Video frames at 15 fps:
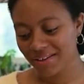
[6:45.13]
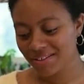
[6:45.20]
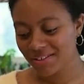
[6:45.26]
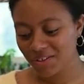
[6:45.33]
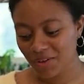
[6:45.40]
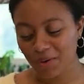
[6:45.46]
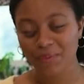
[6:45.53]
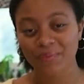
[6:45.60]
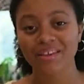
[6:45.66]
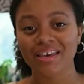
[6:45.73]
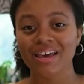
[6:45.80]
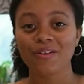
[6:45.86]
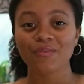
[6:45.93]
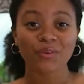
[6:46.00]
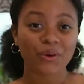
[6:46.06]
So
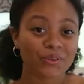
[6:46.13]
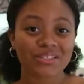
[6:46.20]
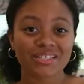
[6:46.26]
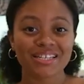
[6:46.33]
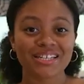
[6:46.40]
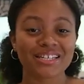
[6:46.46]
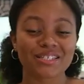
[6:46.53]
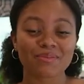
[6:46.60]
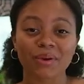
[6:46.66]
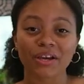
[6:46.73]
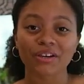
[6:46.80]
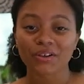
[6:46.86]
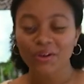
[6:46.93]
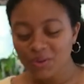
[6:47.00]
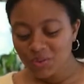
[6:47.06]
roasting is my
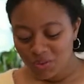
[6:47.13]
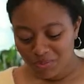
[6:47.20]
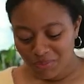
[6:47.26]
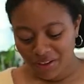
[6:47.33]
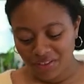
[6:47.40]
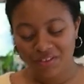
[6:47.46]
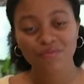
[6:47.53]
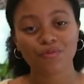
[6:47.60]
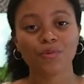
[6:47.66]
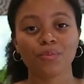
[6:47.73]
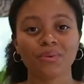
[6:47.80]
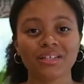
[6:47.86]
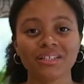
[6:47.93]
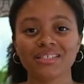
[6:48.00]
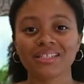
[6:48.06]
go-to method for beets.